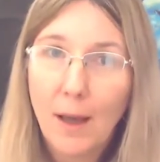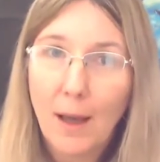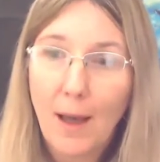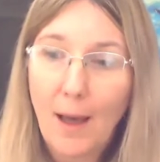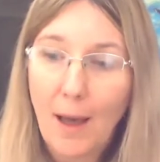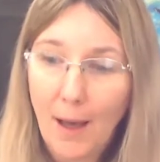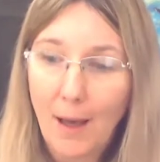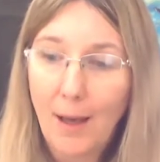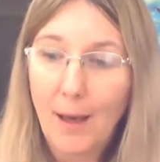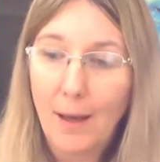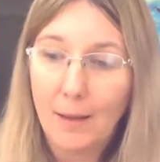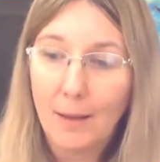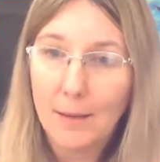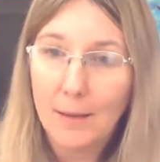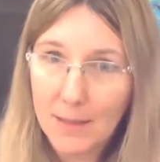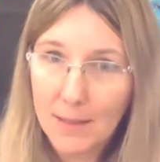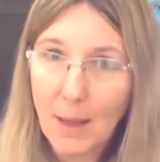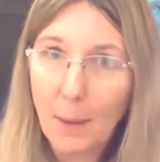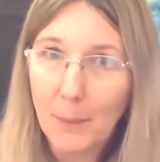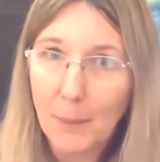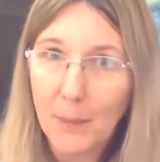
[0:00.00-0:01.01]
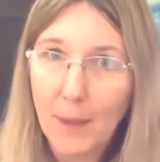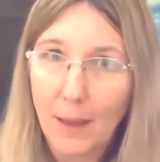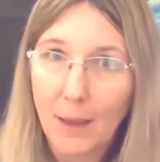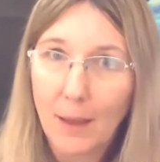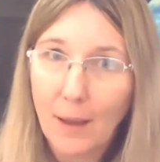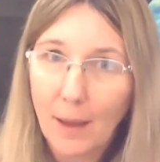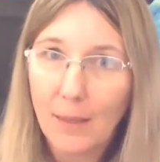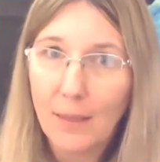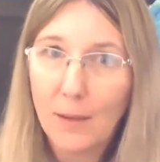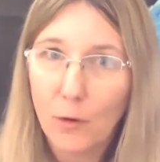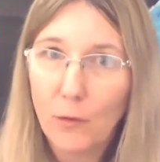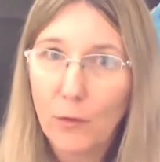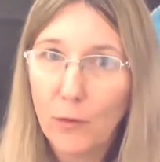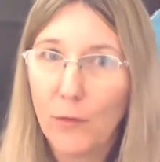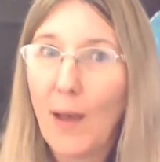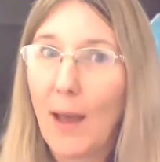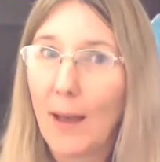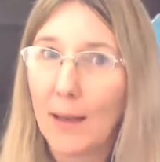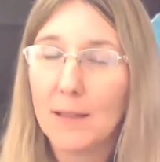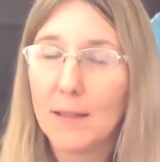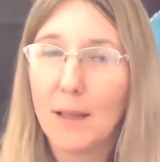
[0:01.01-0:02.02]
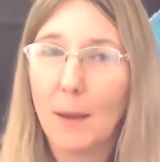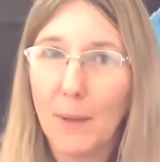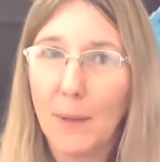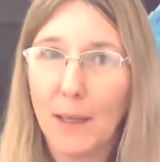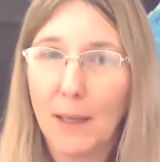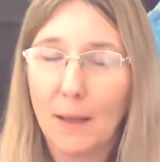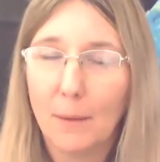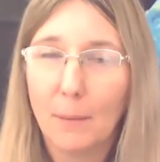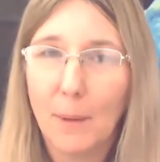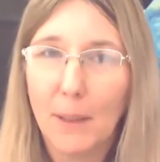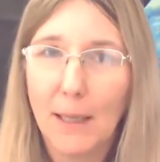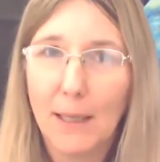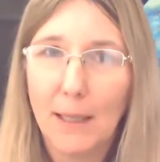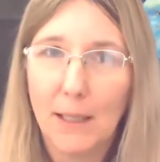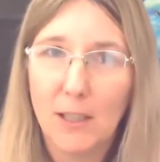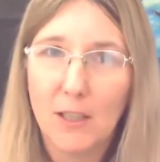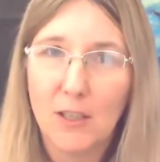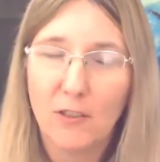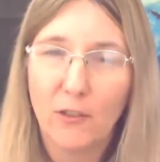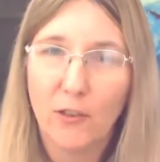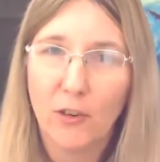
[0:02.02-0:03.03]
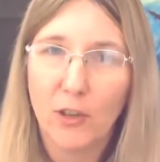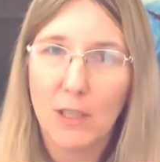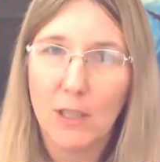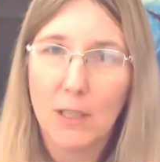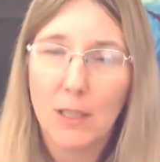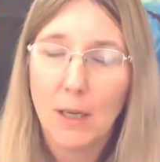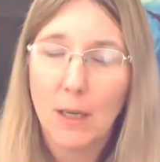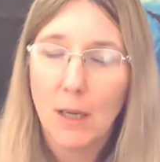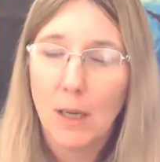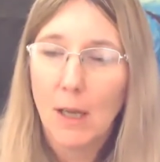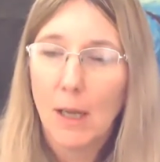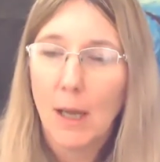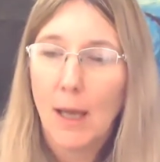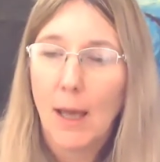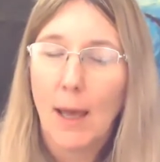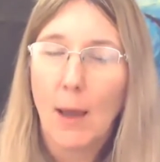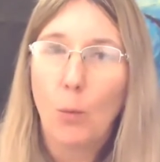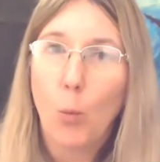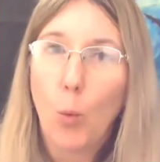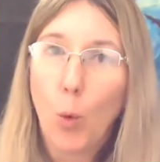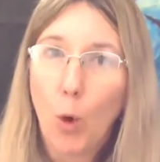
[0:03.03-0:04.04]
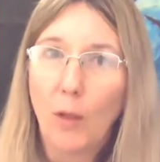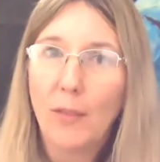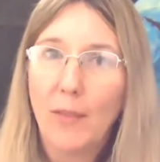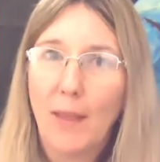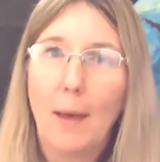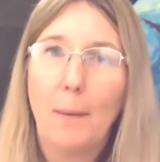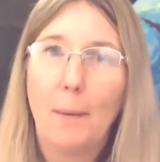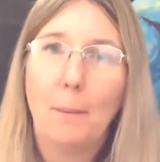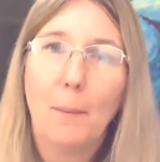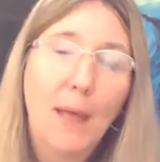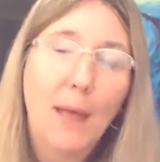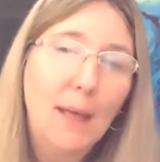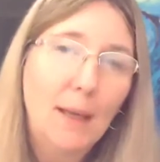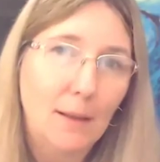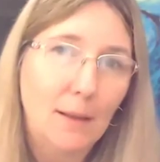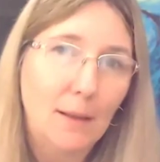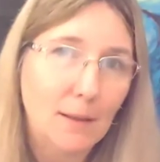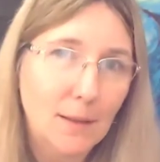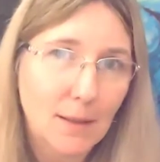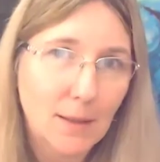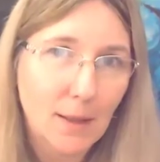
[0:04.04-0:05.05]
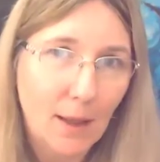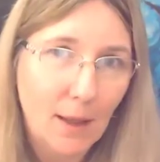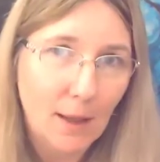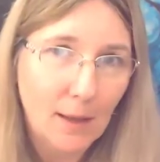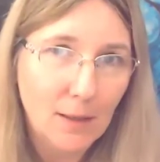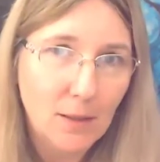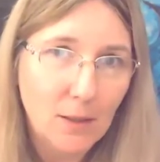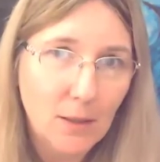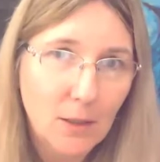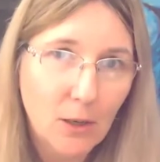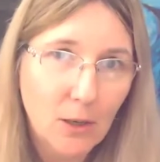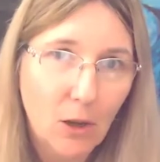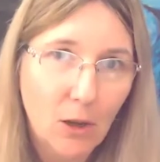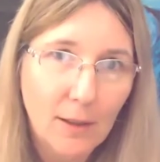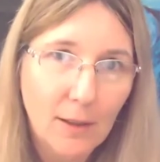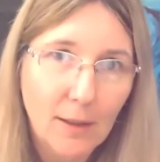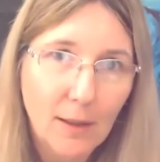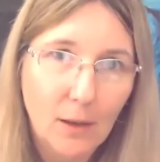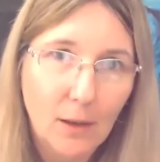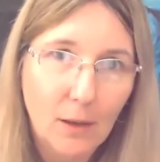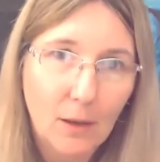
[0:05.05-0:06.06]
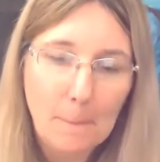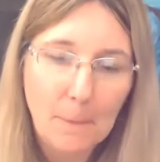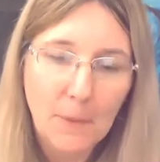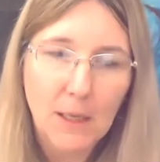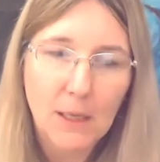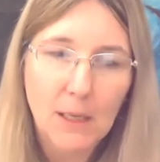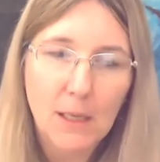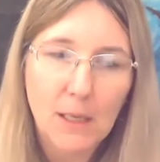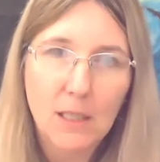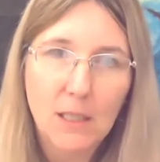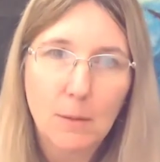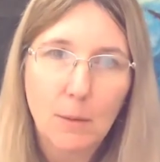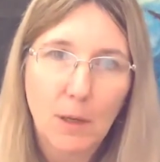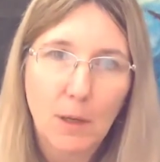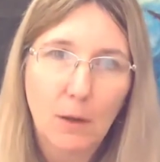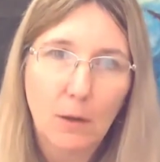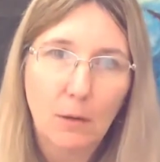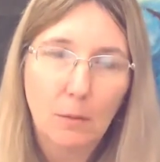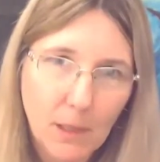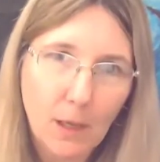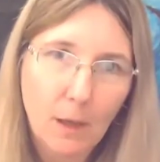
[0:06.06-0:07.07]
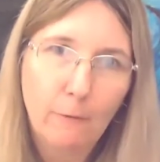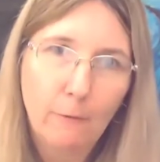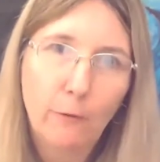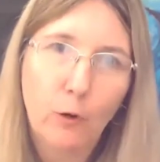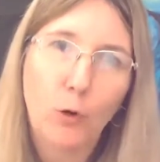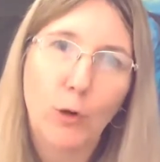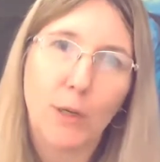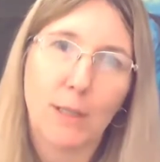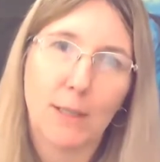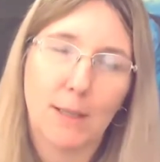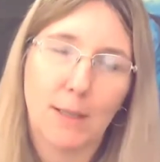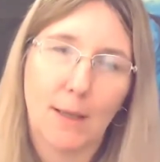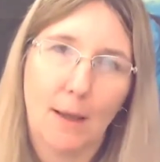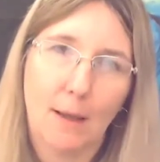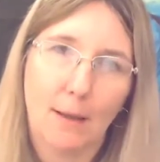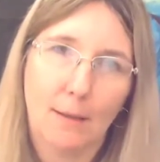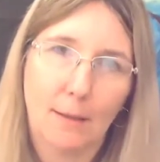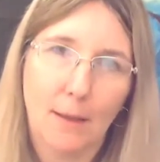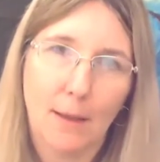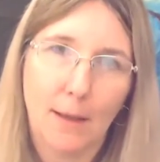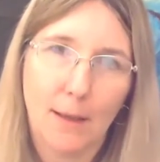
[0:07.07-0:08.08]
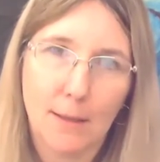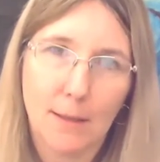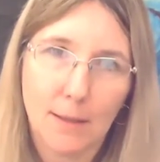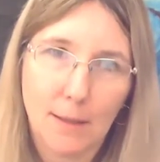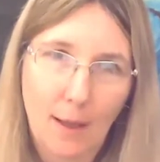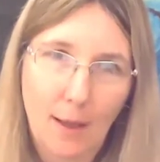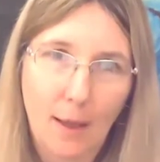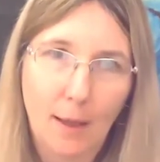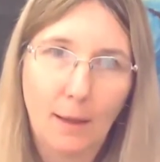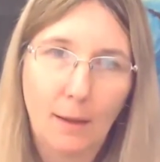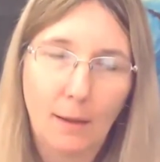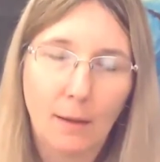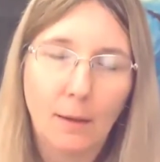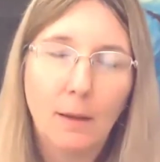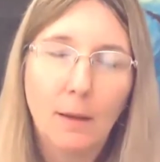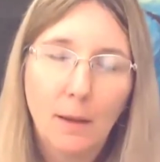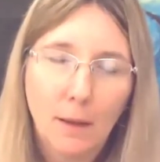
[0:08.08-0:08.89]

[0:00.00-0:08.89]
are something and they're in fact something completely different, and what that means. And I think there needs to be a voice out there saying,